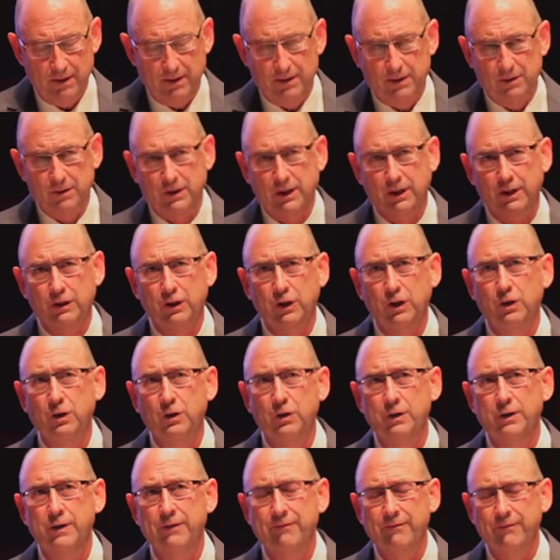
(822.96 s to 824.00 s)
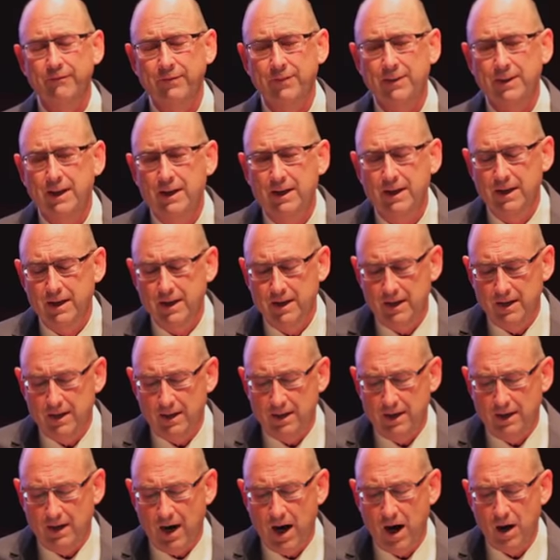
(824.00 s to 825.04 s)
To conclude,
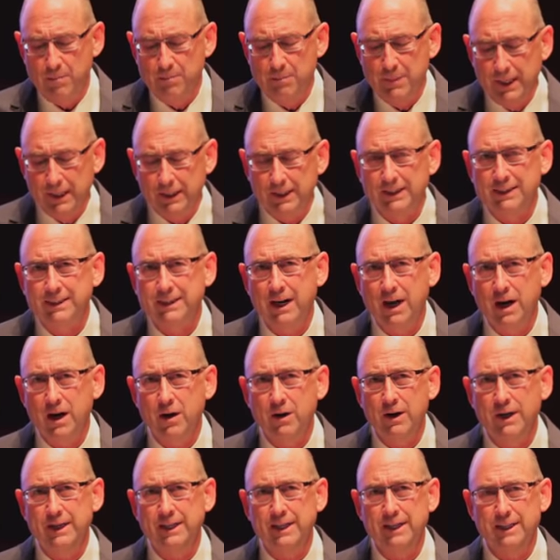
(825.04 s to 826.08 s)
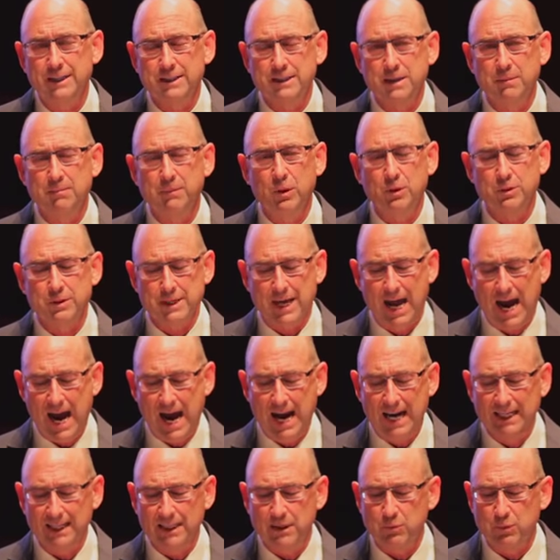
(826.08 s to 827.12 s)
our military is the most
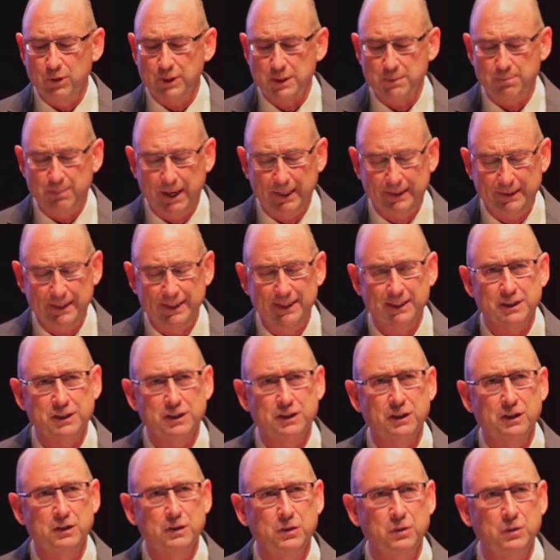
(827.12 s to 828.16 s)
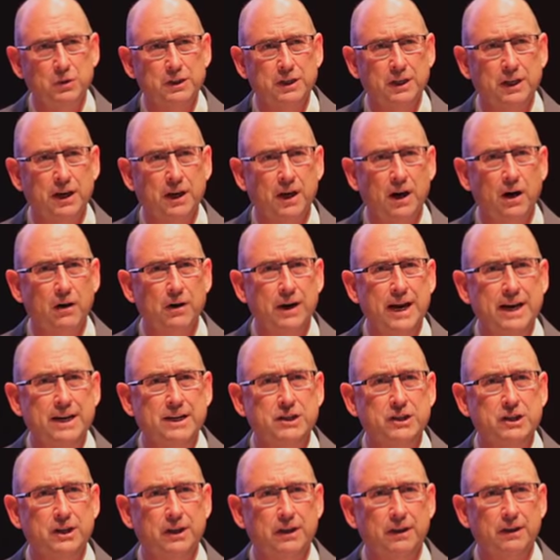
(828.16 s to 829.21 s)
highly respected institution in our
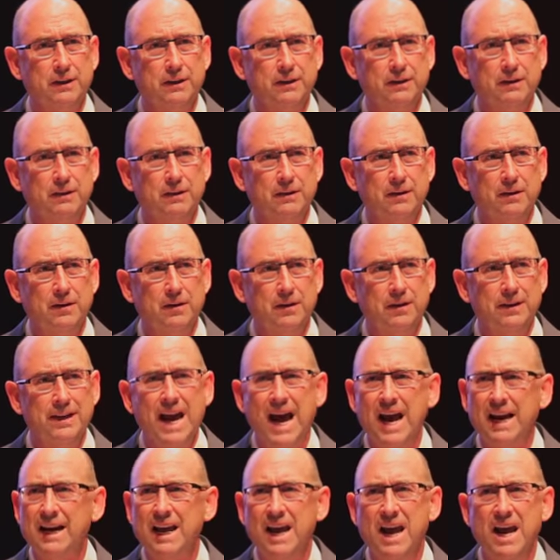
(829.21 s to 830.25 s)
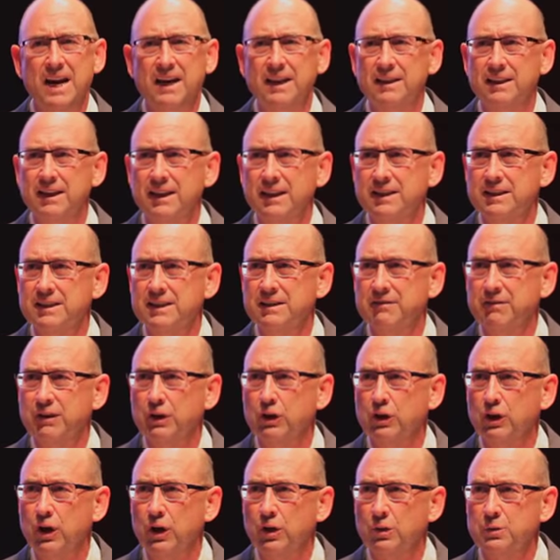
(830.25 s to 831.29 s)
nation. Not anything is even
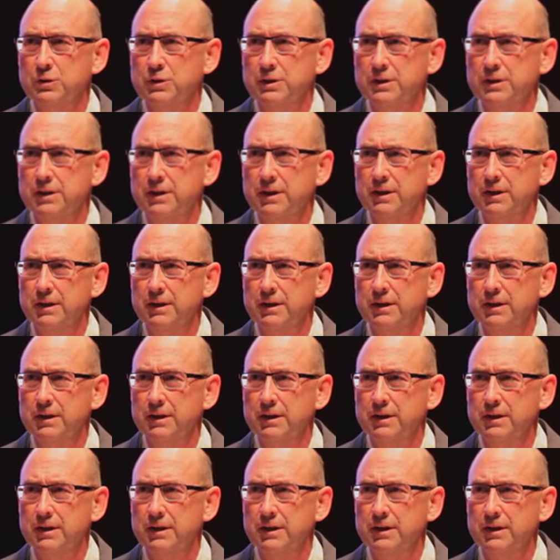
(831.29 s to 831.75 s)
close.